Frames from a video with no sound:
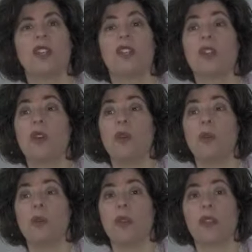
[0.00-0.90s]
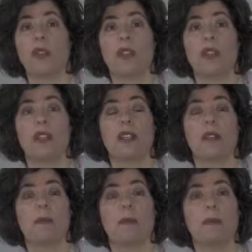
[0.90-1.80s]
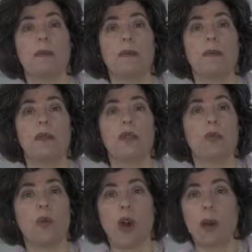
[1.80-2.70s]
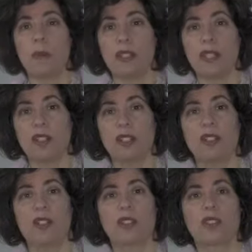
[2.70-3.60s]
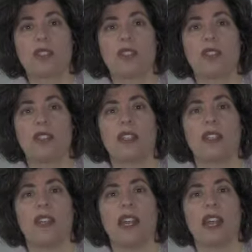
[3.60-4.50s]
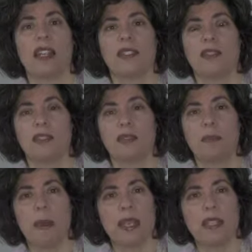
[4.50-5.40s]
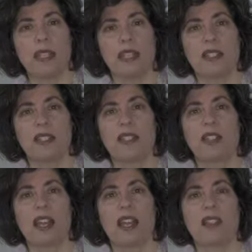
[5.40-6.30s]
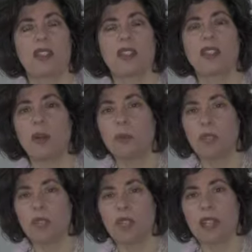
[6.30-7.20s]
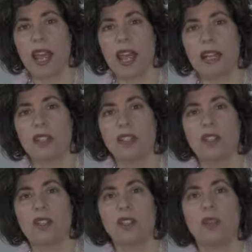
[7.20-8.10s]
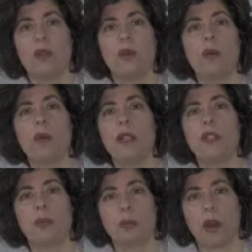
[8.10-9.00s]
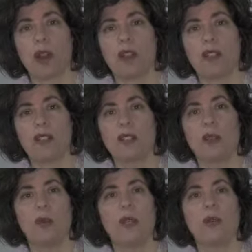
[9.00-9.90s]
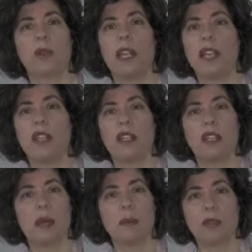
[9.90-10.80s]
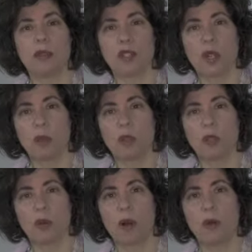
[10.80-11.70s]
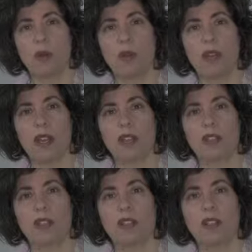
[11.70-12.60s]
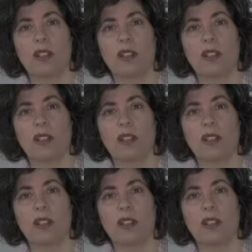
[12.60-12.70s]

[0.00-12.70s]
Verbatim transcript: So, with raw materials and paintings and sculptures in hand, we went to Prague. We created a number of sculptures while we were there.